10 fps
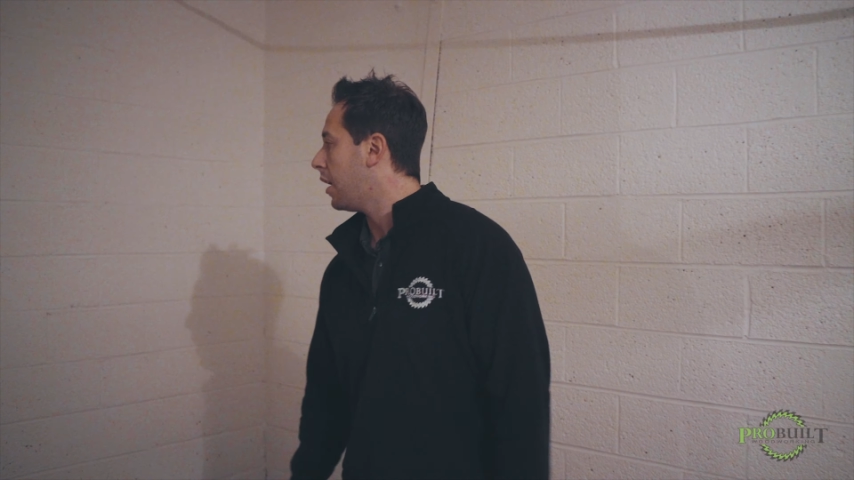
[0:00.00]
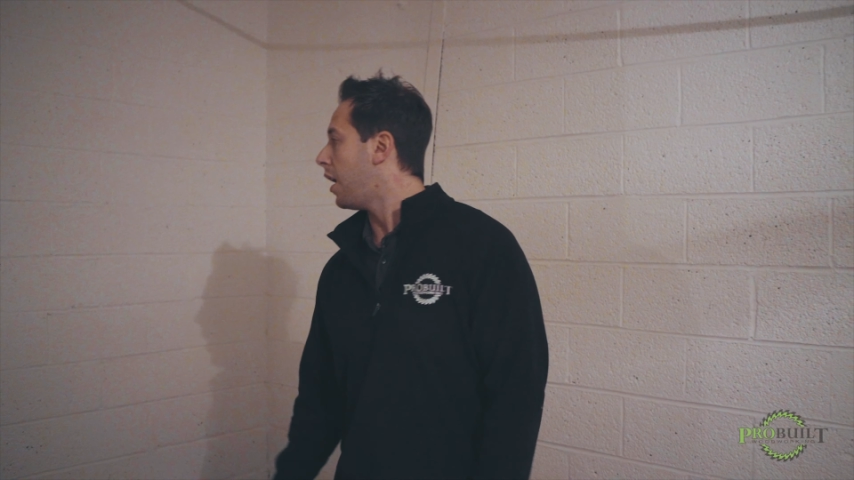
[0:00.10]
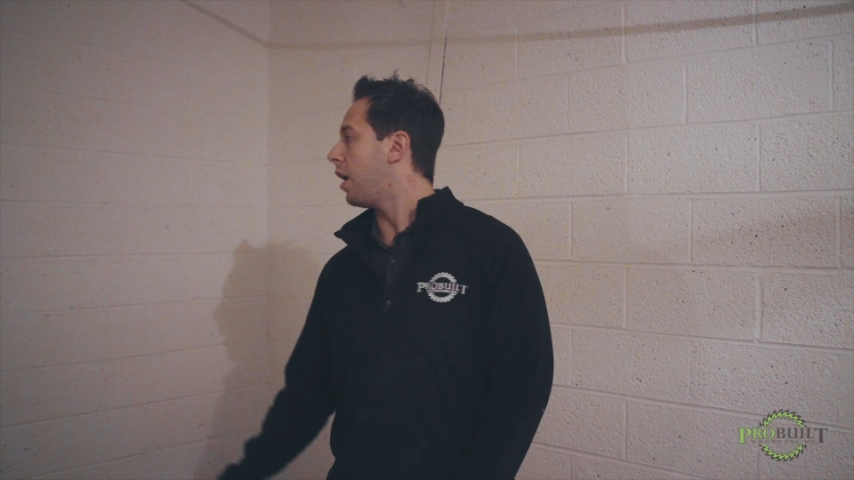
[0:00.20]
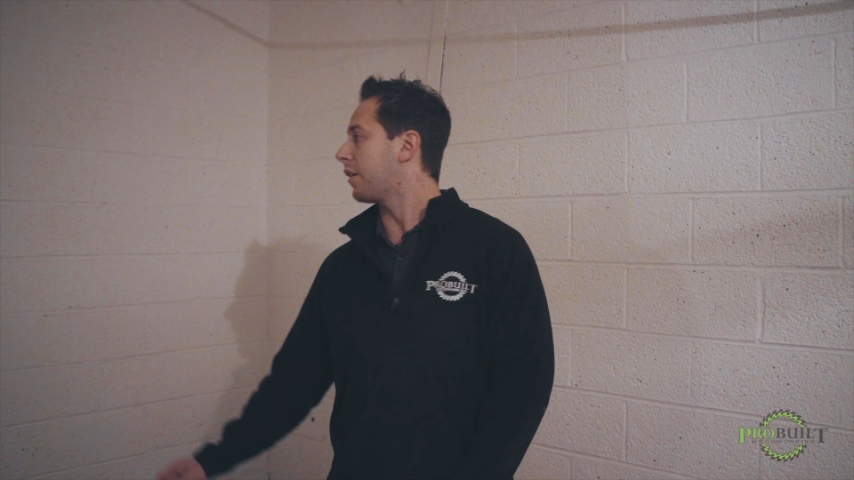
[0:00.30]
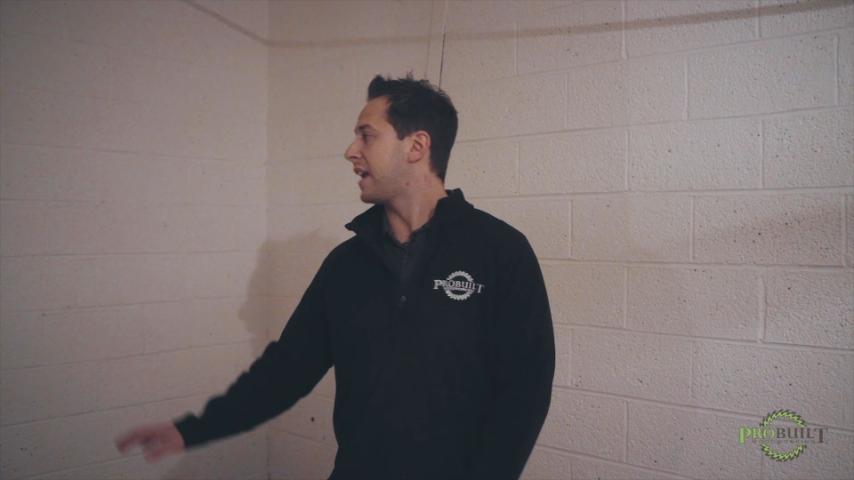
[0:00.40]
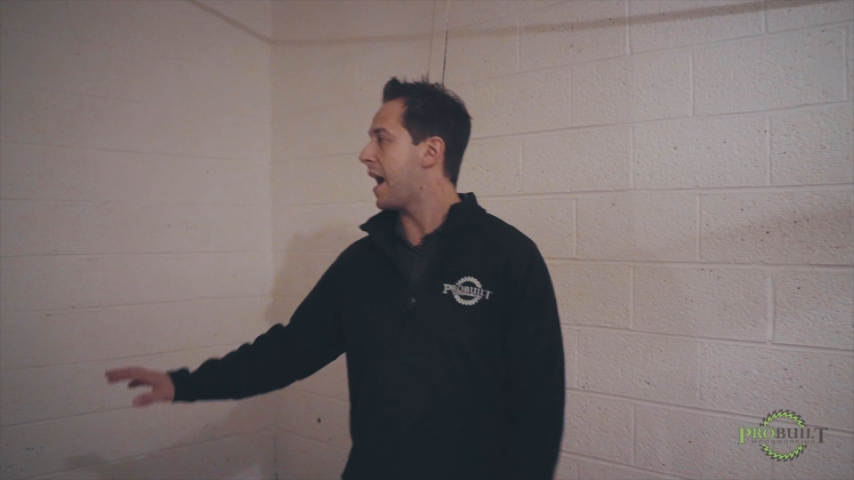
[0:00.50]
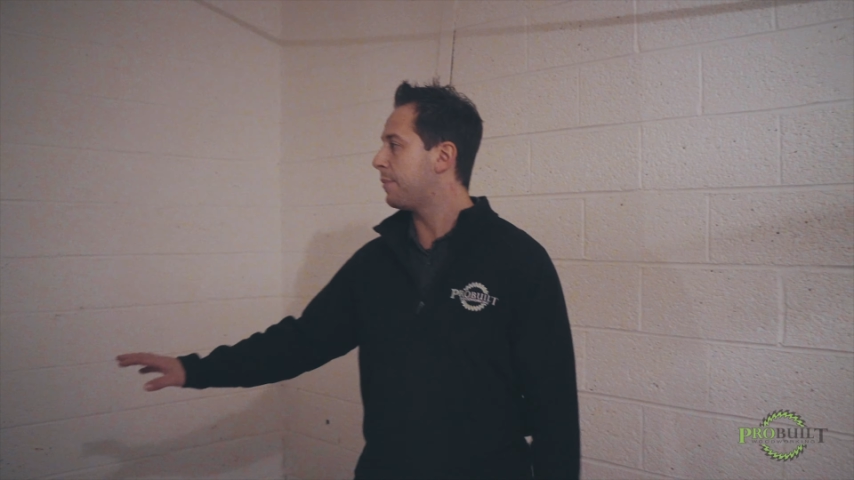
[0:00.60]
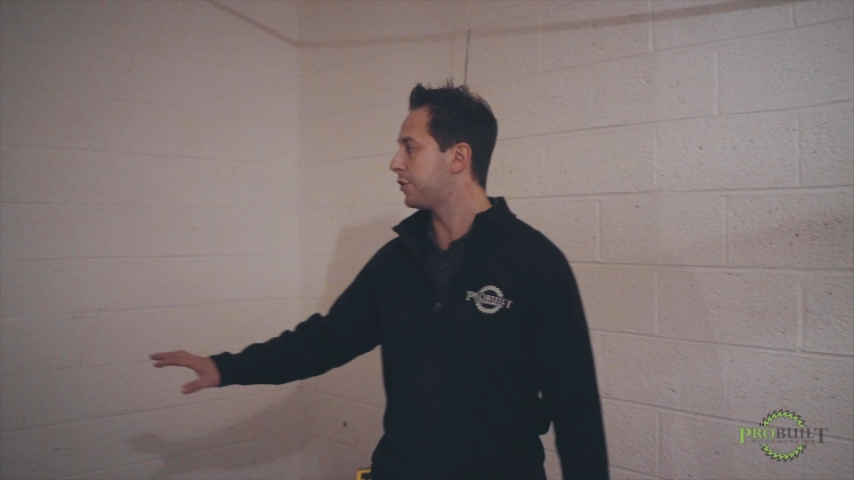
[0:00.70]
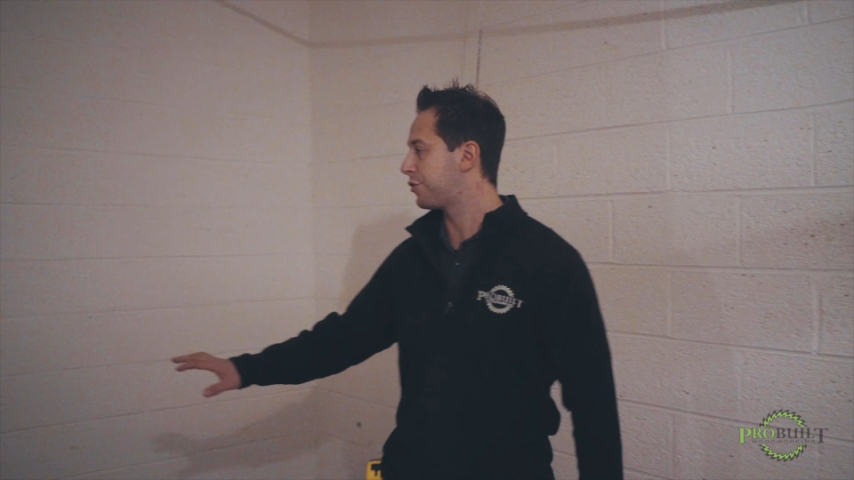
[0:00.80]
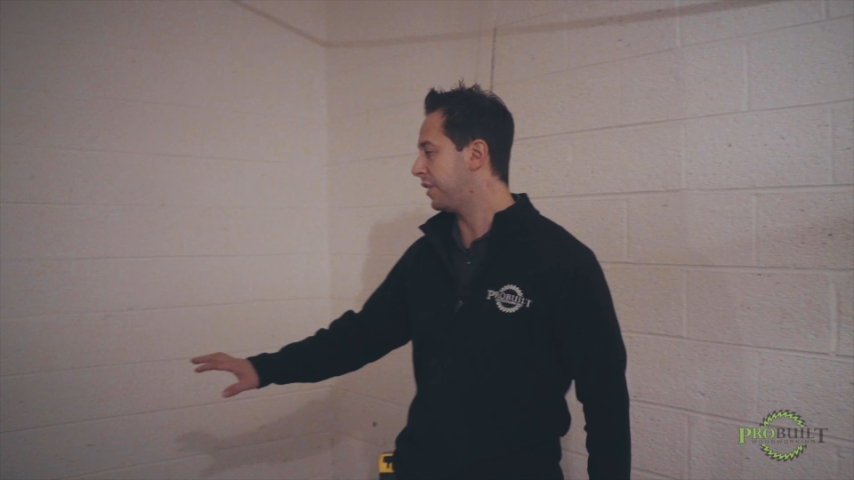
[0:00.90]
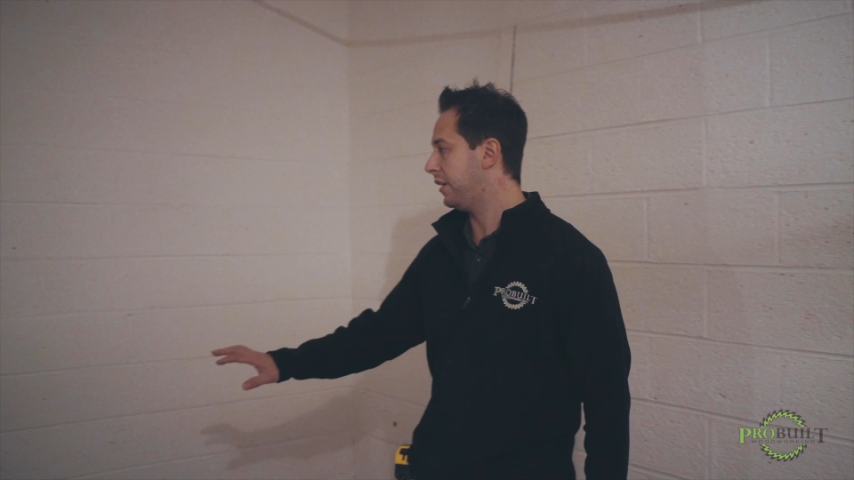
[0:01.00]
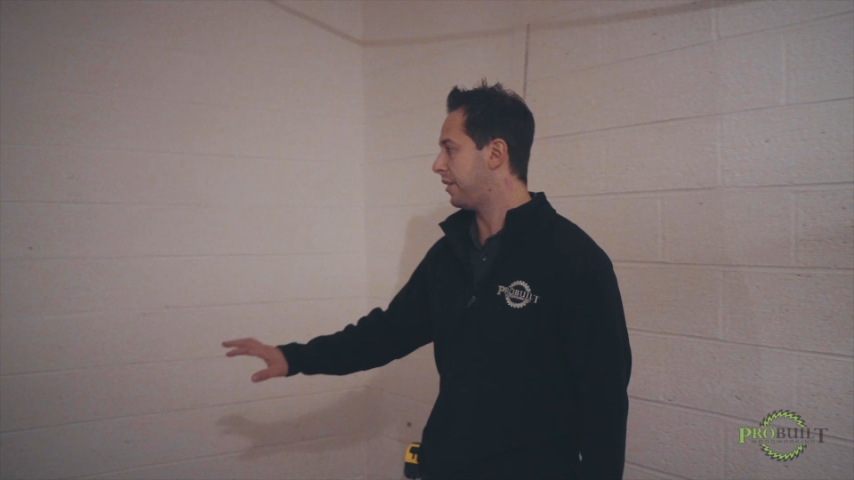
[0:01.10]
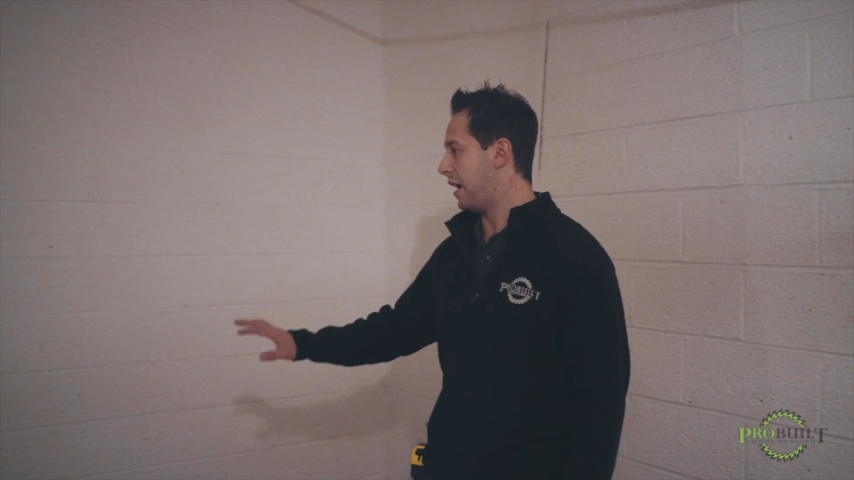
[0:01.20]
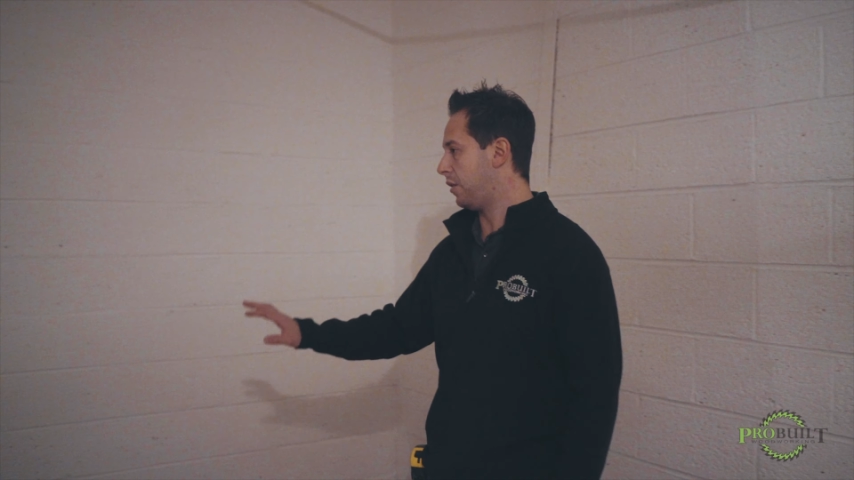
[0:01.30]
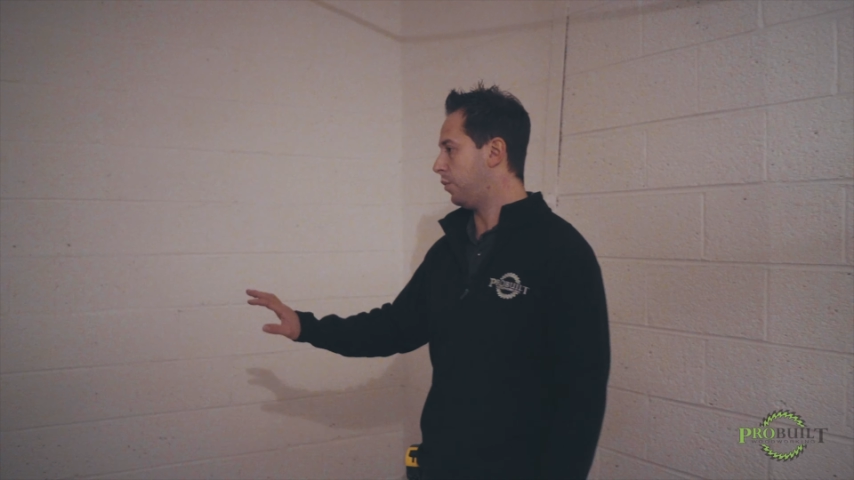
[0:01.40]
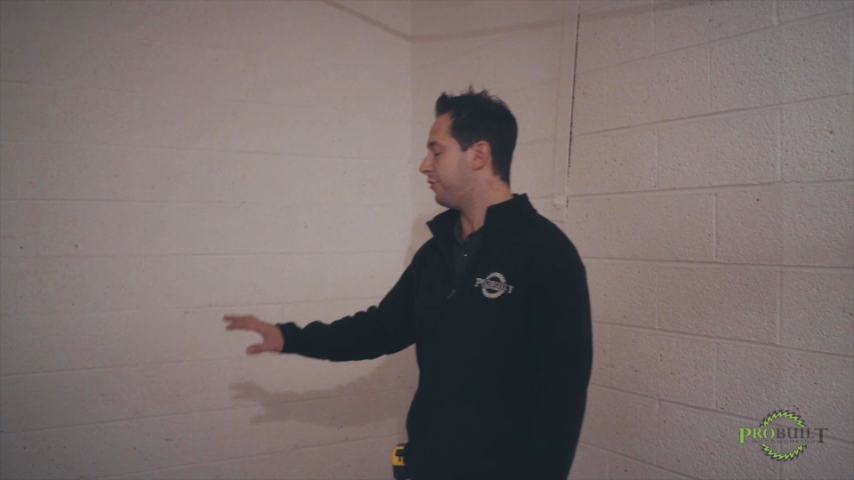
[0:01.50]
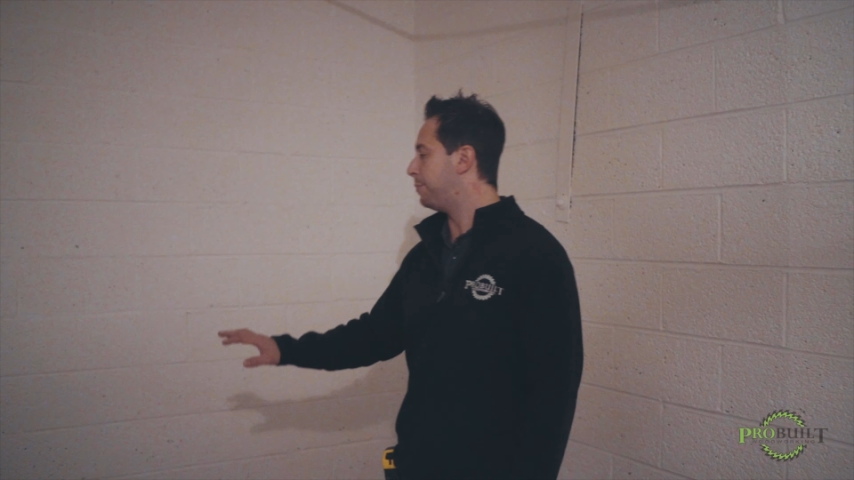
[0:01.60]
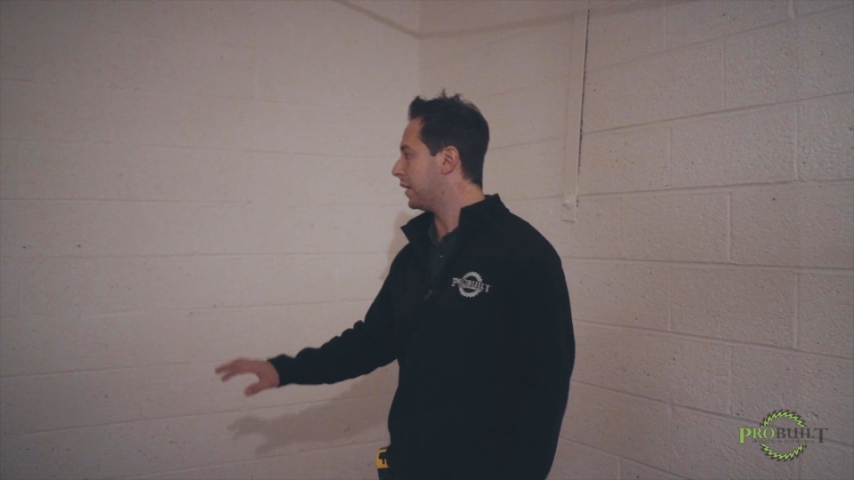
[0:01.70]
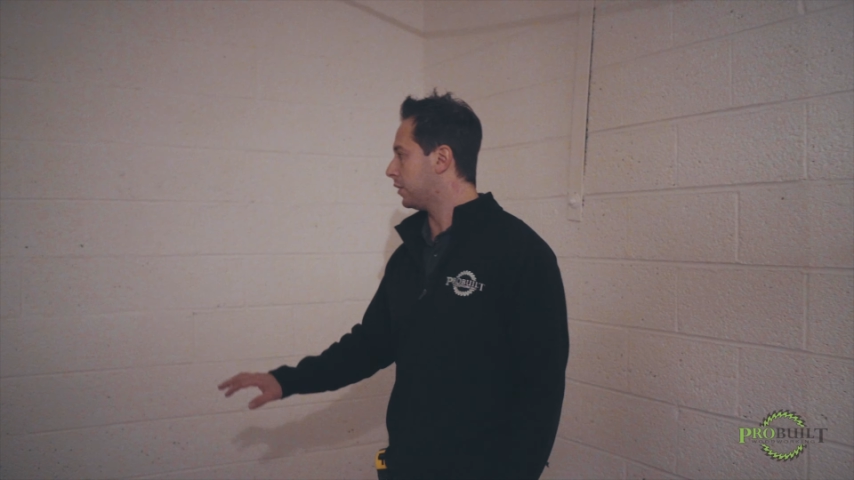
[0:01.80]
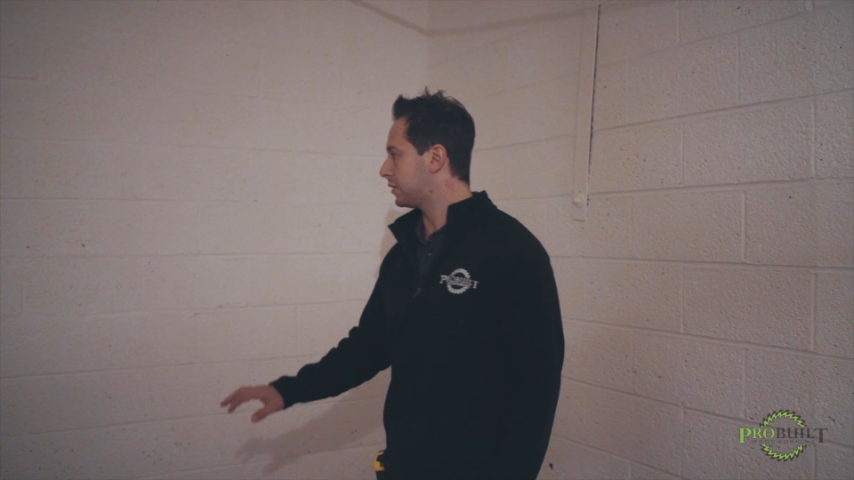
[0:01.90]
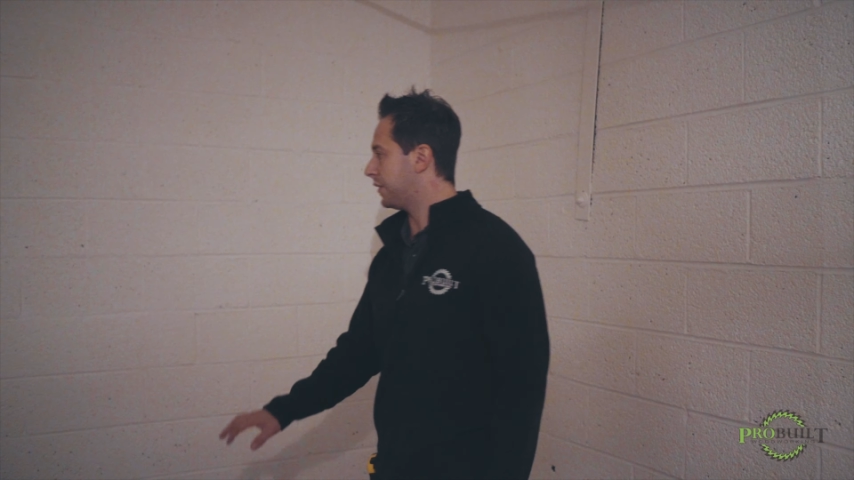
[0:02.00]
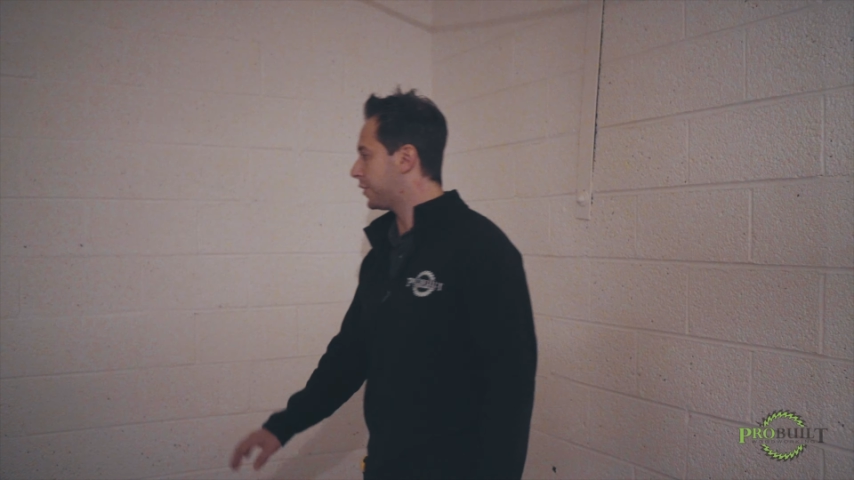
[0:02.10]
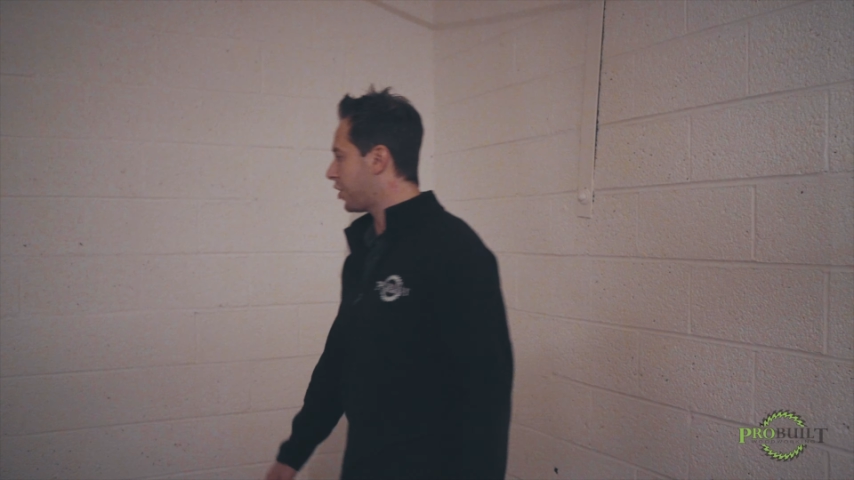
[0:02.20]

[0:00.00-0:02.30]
cabinetry that we've built in the